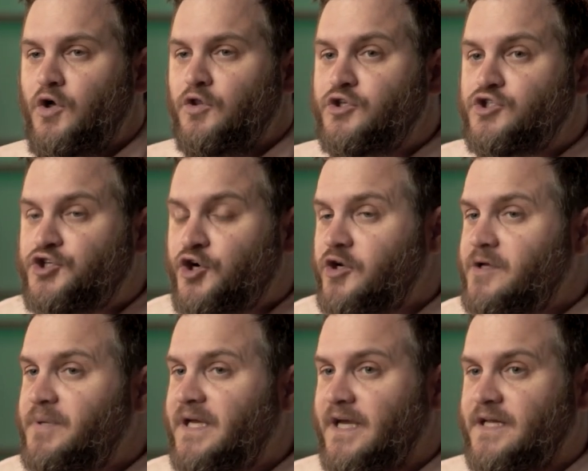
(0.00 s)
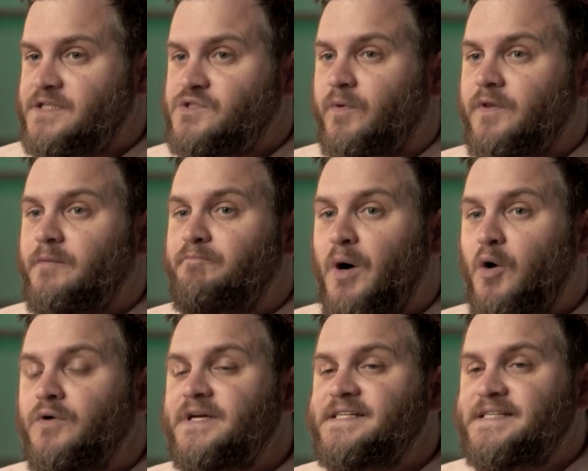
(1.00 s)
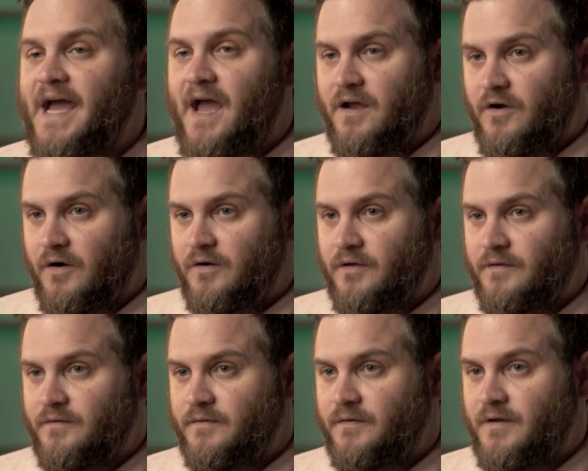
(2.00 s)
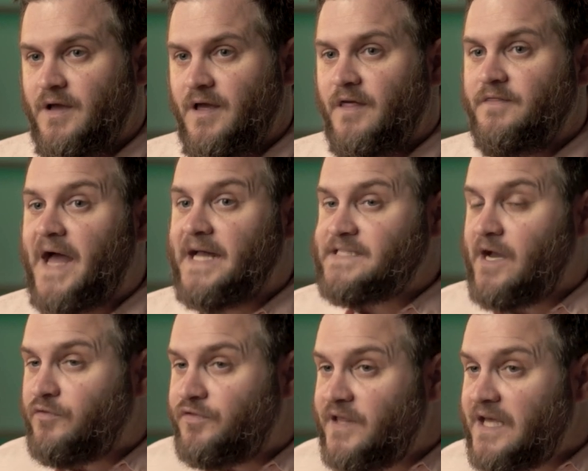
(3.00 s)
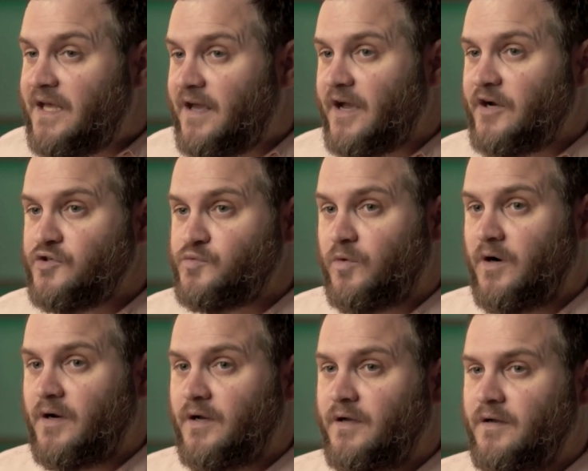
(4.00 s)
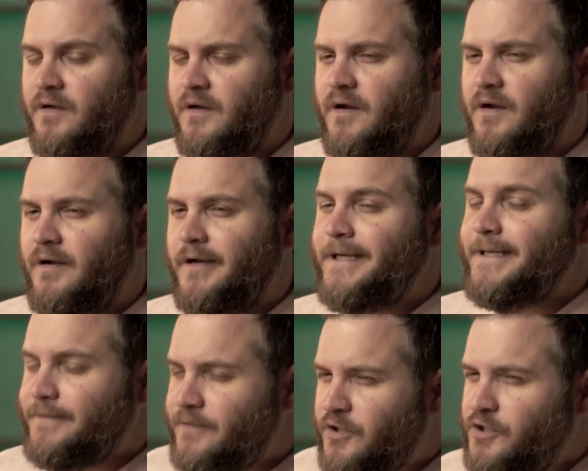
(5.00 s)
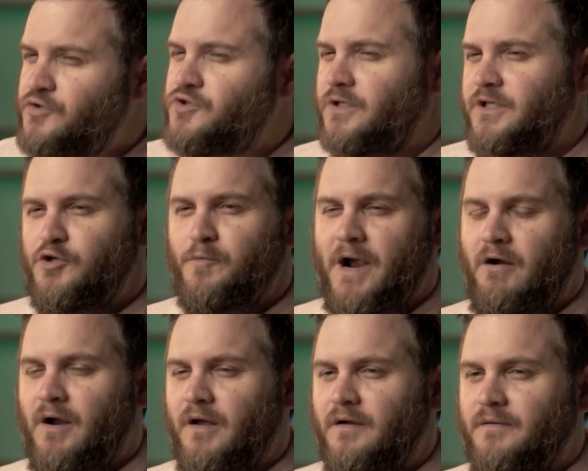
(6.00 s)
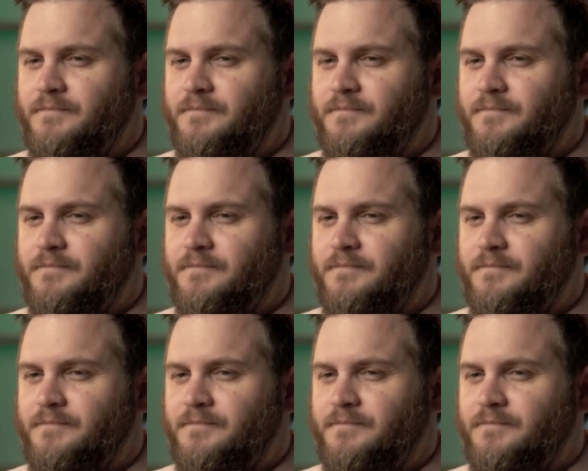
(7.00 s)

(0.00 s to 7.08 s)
The journey begins where the boat is anchored. That's how thinking anchors work, and they're usually numeric.